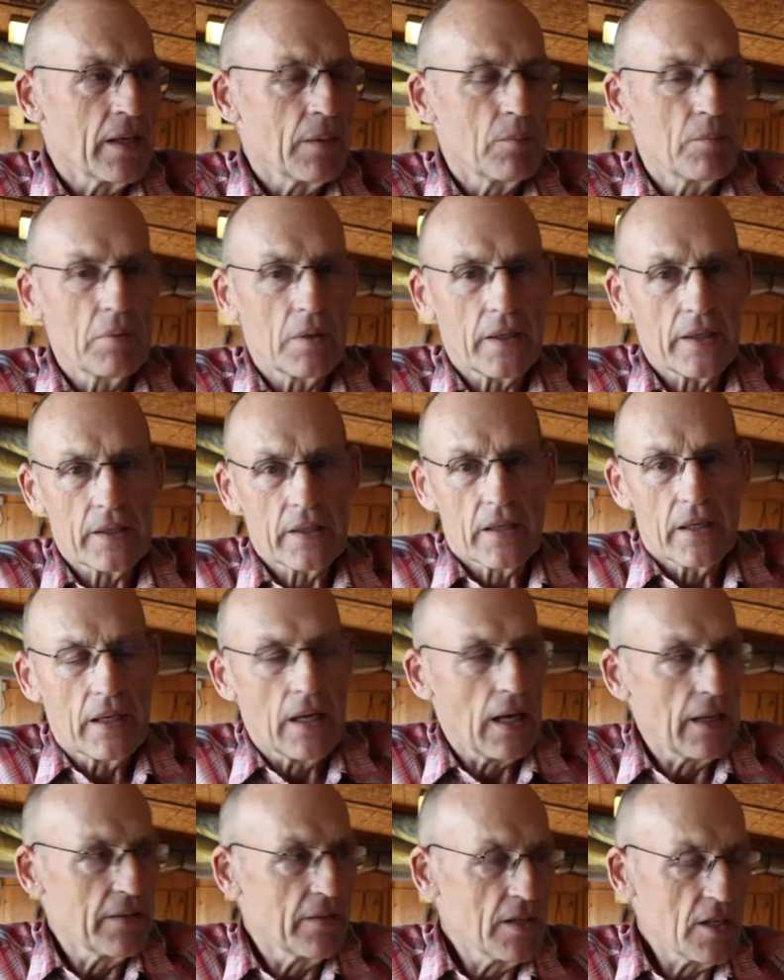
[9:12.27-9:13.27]
But
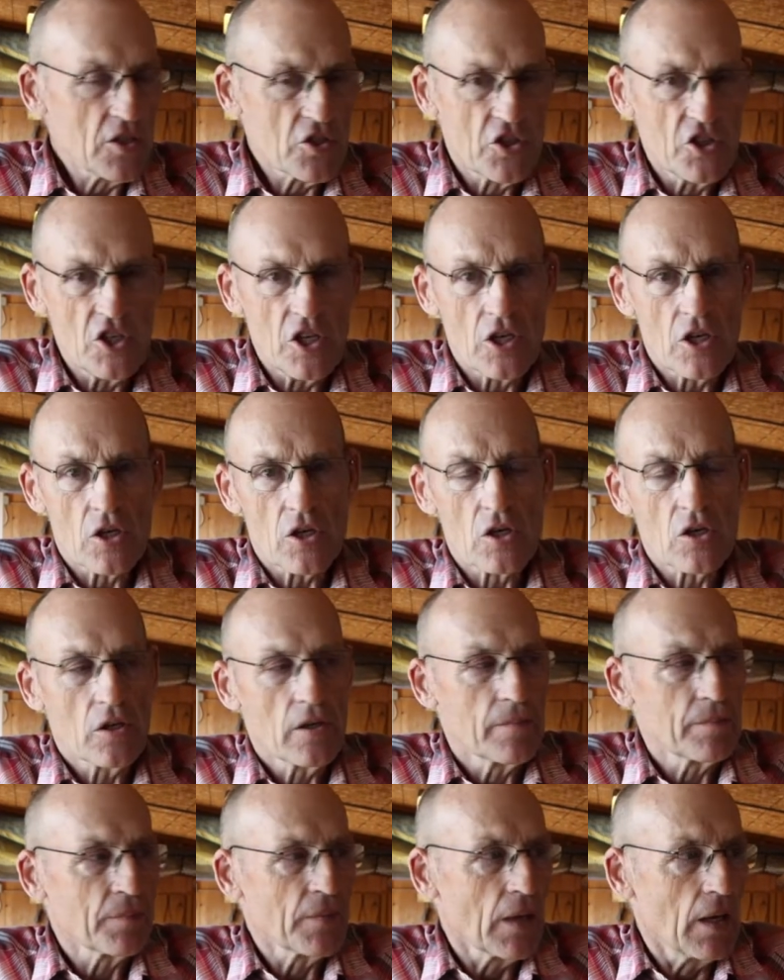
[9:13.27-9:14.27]
this
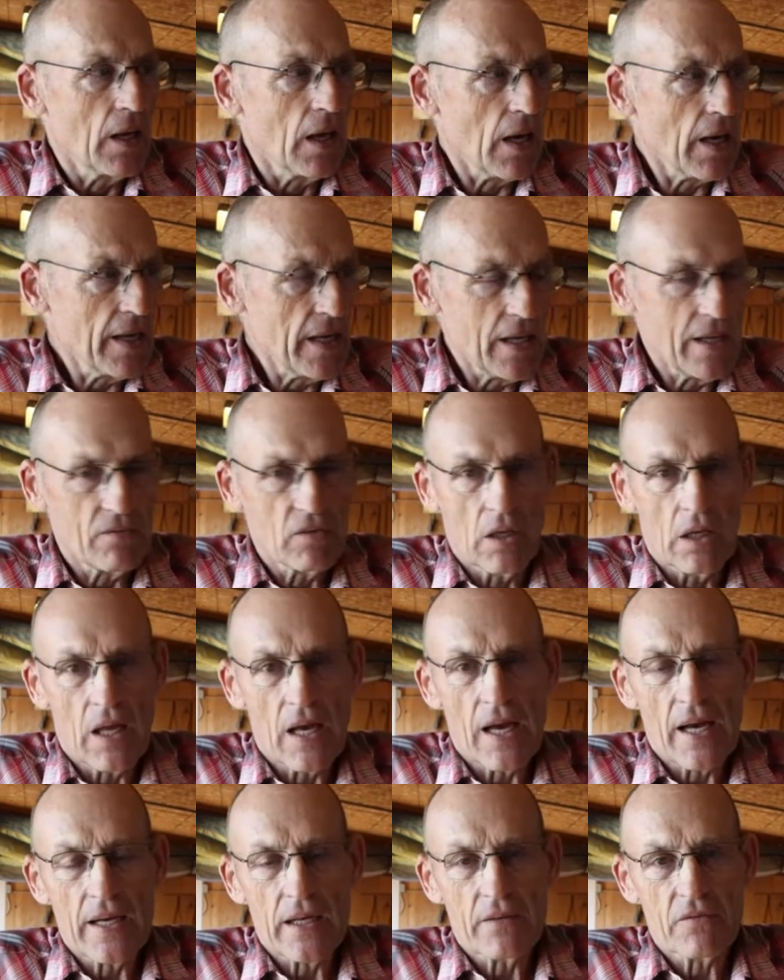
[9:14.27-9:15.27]
year I have a
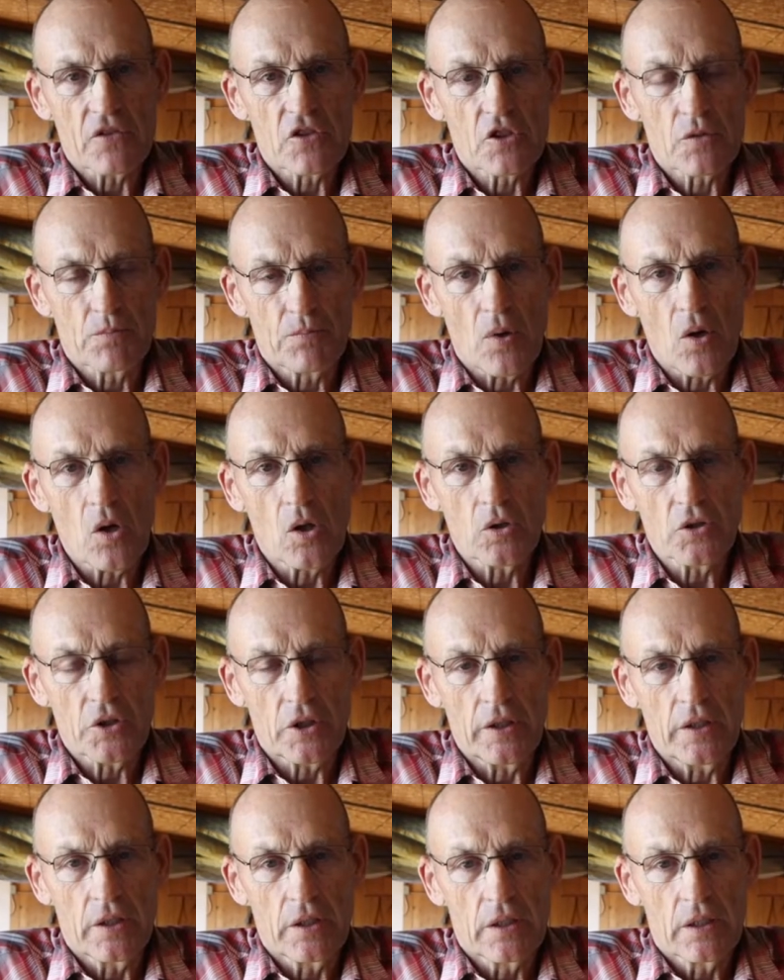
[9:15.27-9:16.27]
lot of
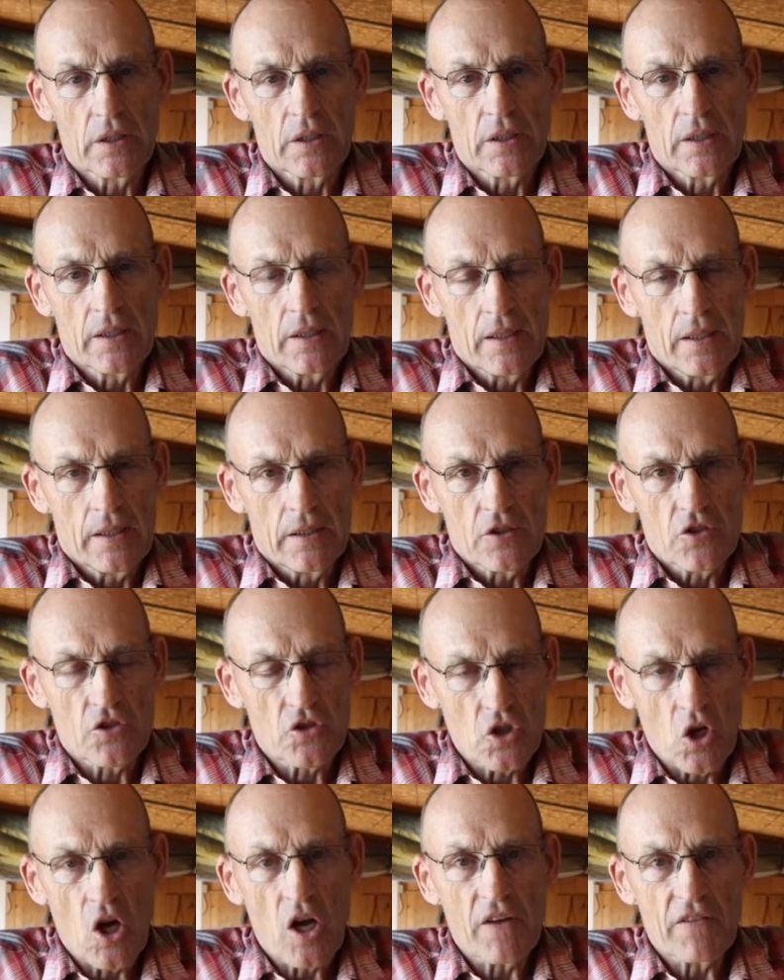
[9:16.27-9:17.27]
spalted
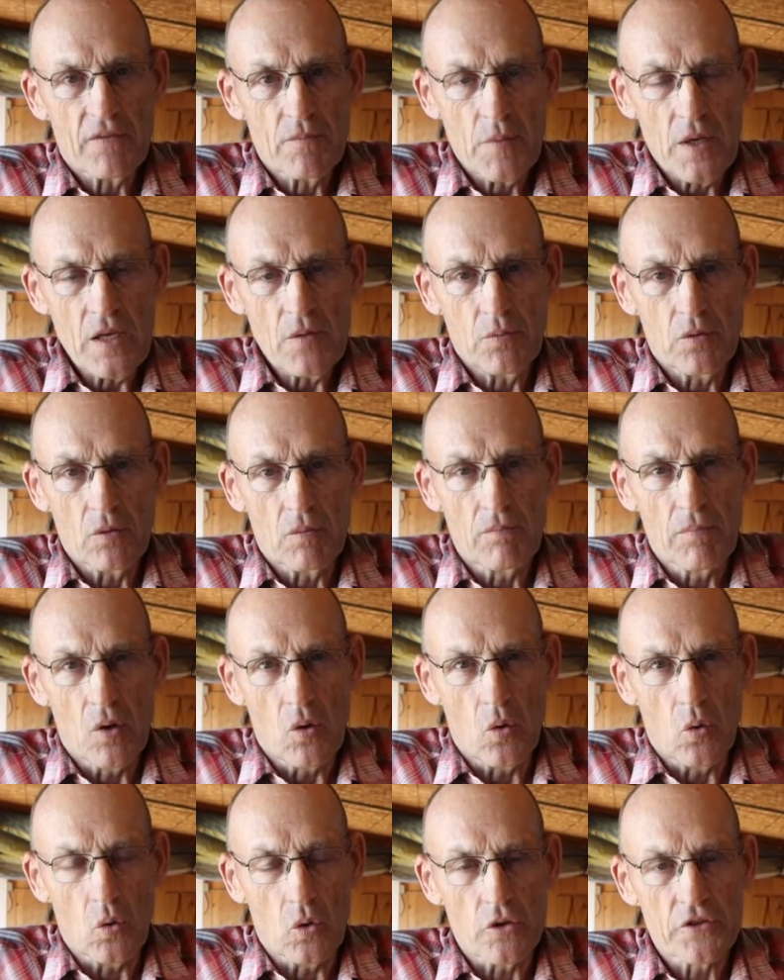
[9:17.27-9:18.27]
soft maple
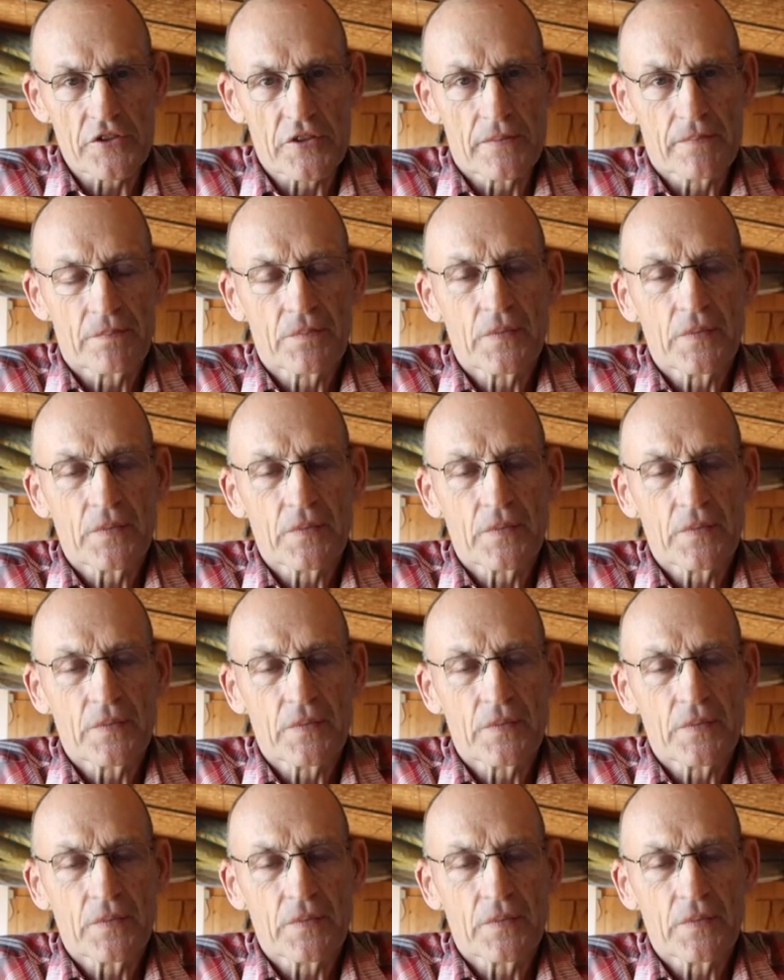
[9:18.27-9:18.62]
bowls.